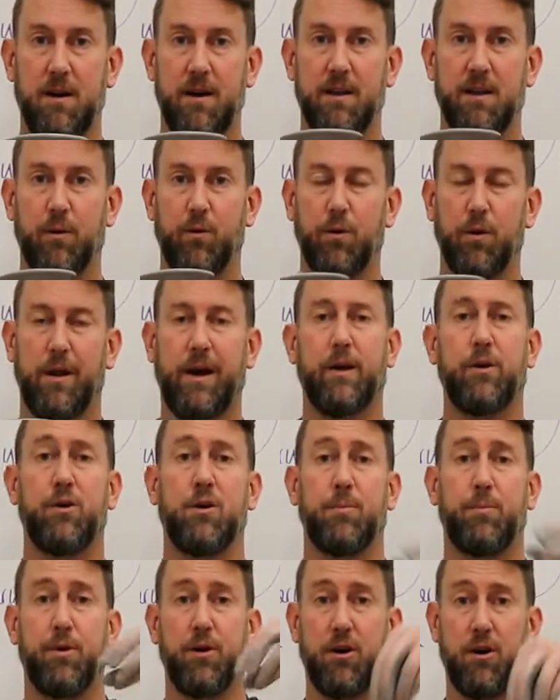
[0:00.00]
that will allow you to
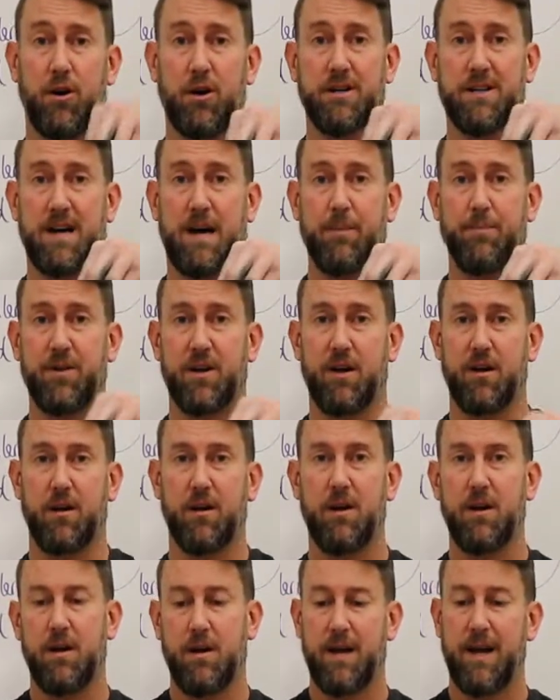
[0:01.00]
put it on top there
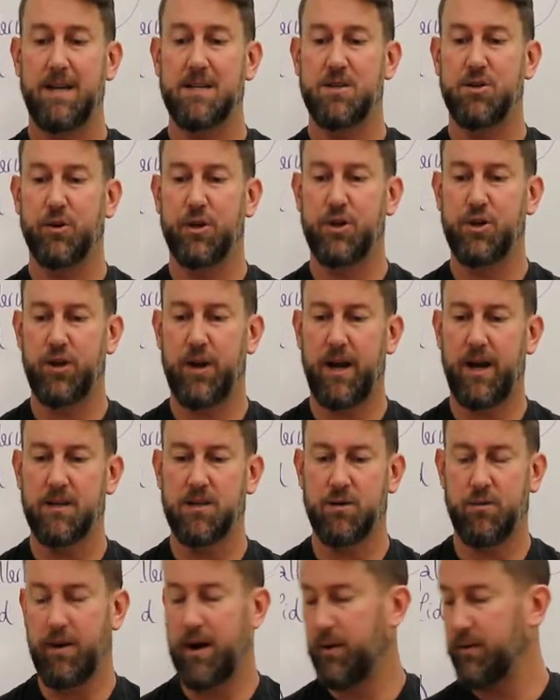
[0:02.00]
and still get your hands
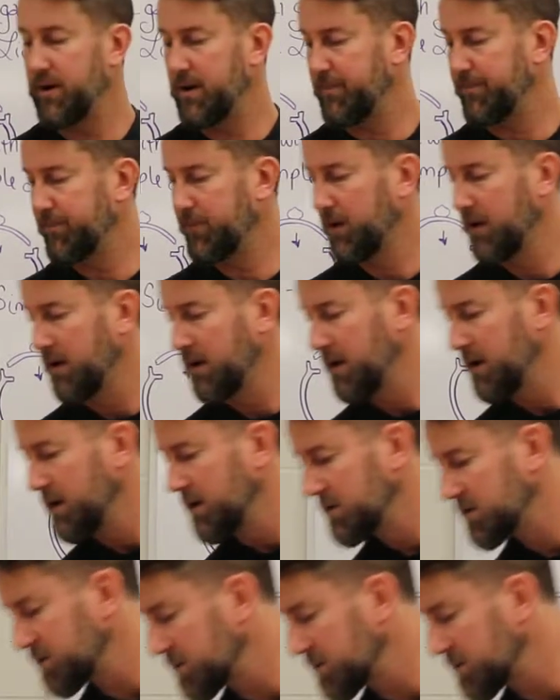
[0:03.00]
around it. So